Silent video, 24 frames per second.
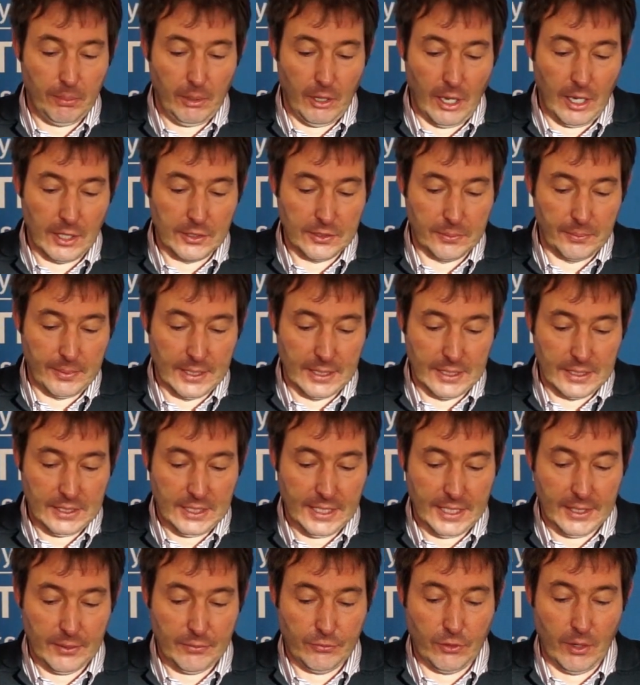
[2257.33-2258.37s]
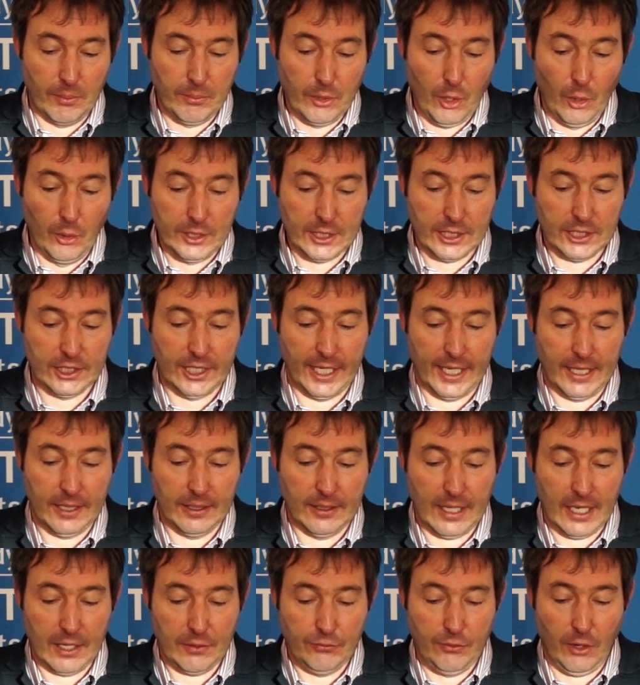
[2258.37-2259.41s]
plausibility from
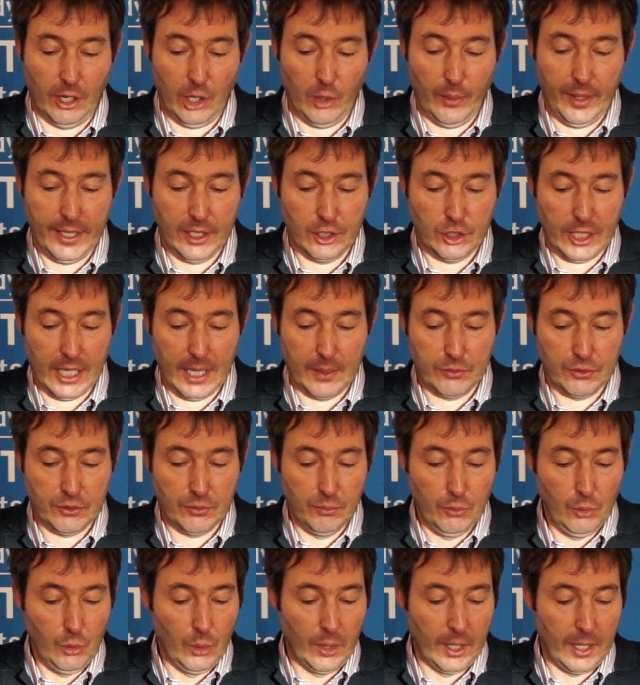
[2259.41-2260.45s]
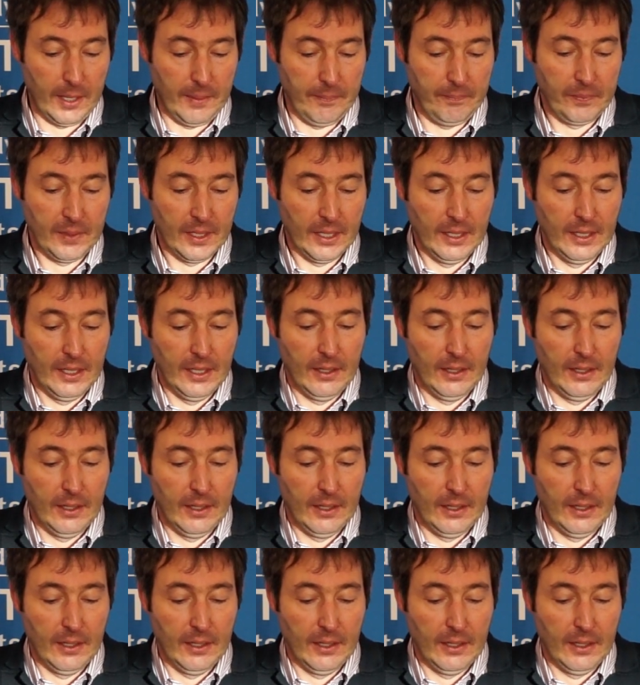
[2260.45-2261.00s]
noticing that following James Moore,